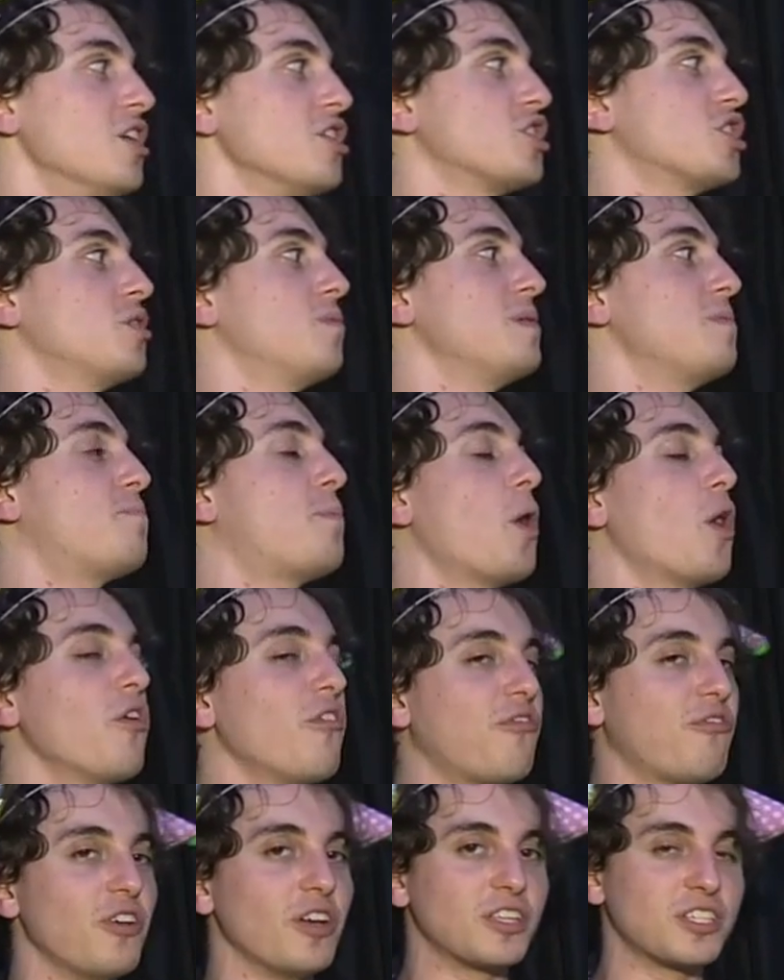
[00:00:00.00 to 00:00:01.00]
this is gonna be
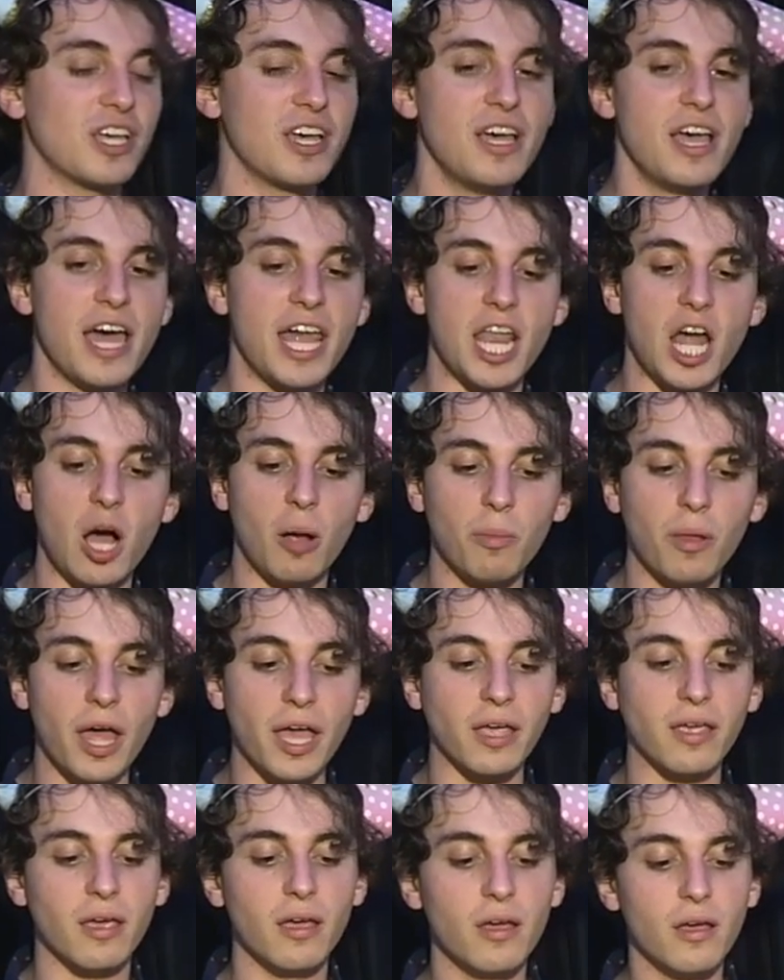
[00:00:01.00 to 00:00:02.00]
perfect. Now I'm like,